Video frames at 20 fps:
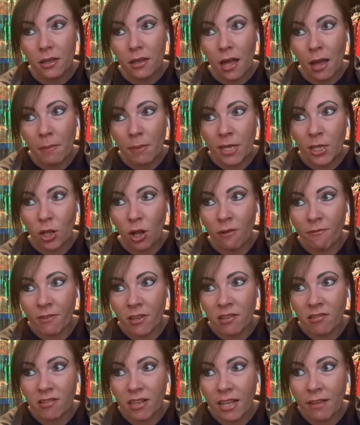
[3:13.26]
I mean,
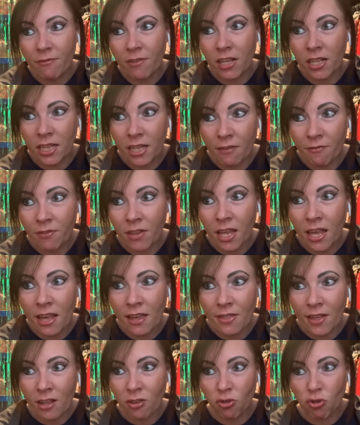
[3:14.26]
obviously, if you live there,
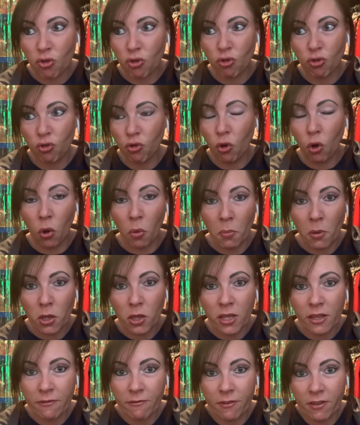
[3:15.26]
that's just normal,
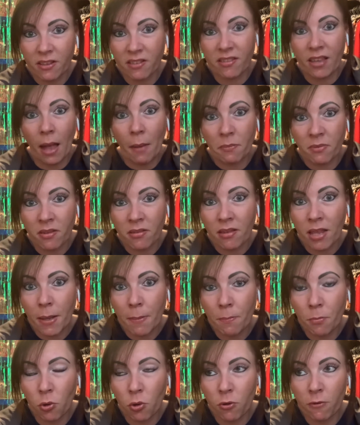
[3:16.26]
you've accepted it,
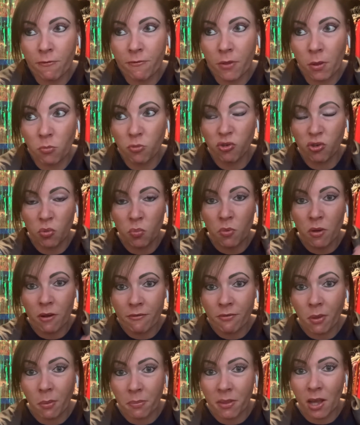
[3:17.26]
but from someone
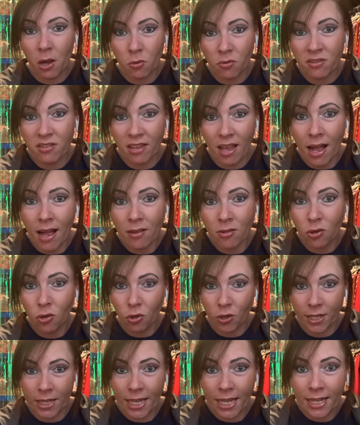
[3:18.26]
from the outside
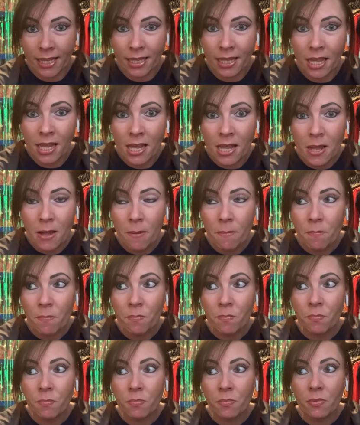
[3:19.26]
looking in,
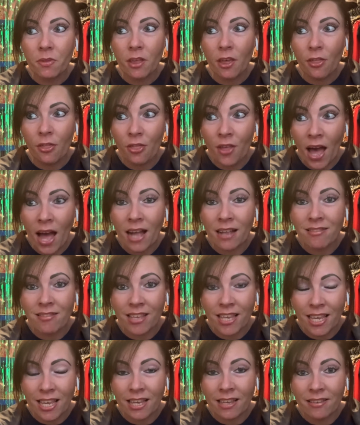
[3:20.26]
that
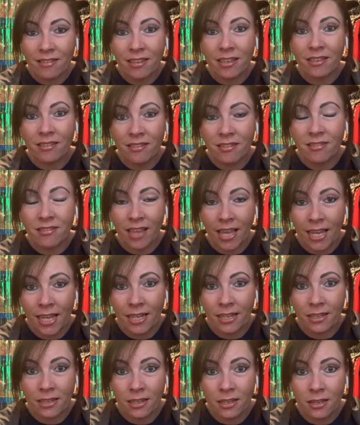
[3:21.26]
is
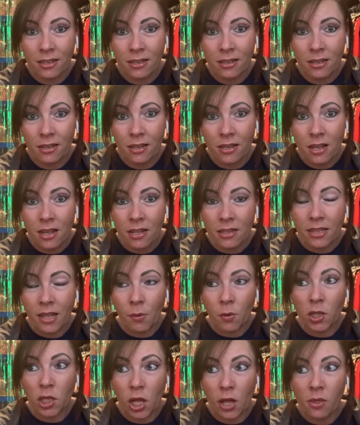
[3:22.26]
insane.
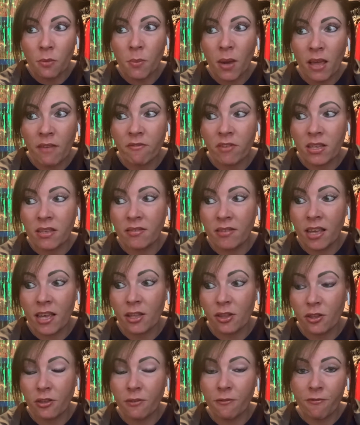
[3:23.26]
Now, a lot of my
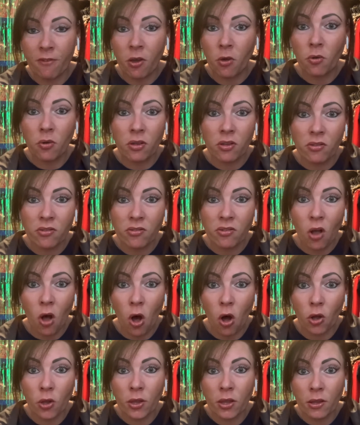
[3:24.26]
research is focused
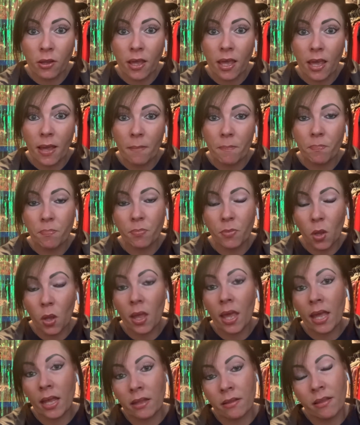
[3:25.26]
on,
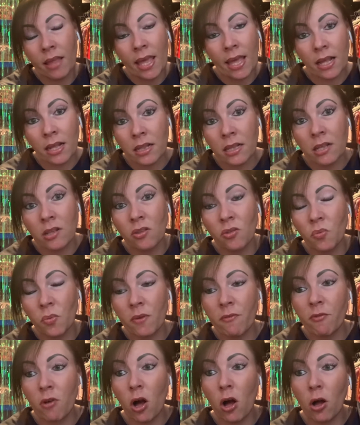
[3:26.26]
in England,
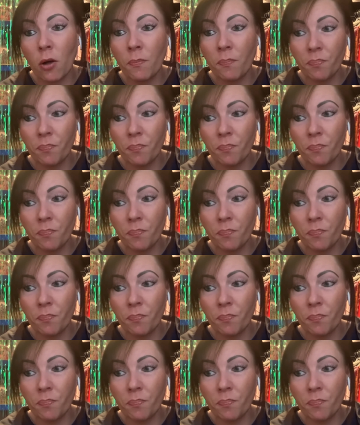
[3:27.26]
we've got